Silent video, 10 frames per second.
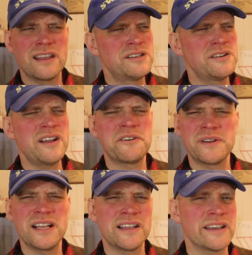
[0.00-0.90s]
do they
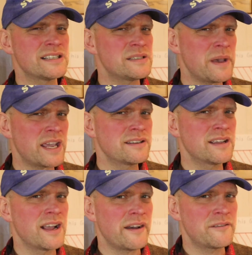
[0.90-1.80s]
really expect the
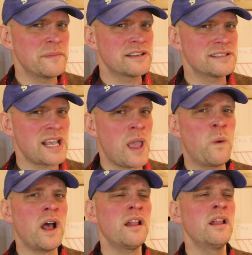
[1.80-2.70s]
government to say,
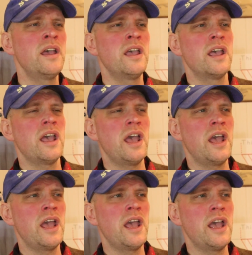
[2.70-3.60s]
well,
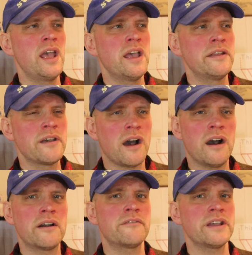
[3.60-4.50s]
the
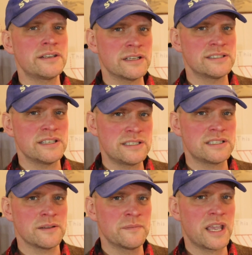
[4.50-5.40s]
R rating
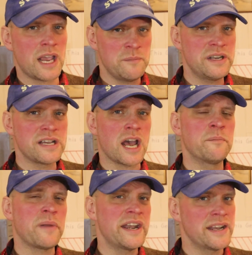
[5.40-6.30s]
system can be
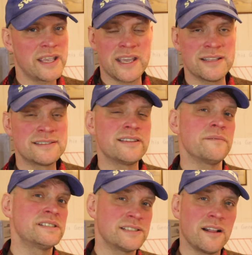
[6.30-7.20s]
done by the kids
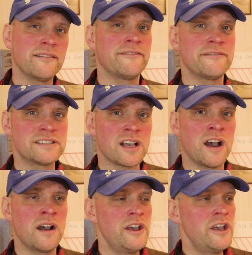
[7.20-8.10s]
themselves,
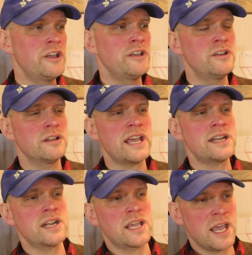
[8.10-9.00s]
so you
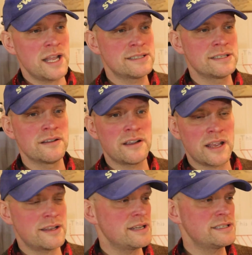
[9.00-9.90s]
let the kids look
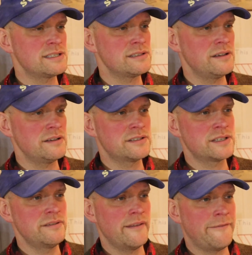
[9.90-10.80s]
at this
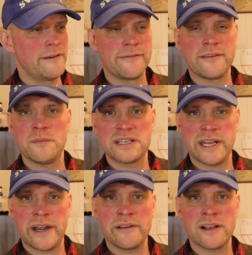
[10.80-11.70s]
filthy
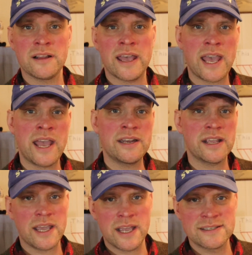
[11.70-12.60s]
material and the
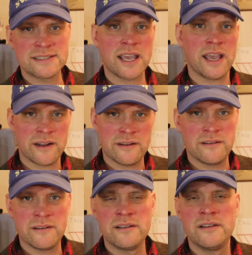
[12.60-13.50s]
kids
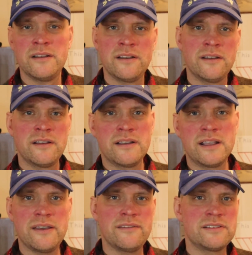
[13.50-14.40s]
can
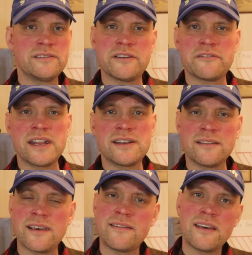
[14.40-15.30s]
give it the
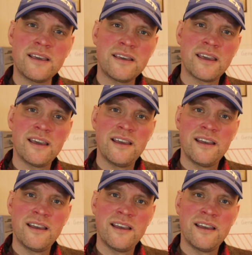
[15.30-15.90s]
rating they think?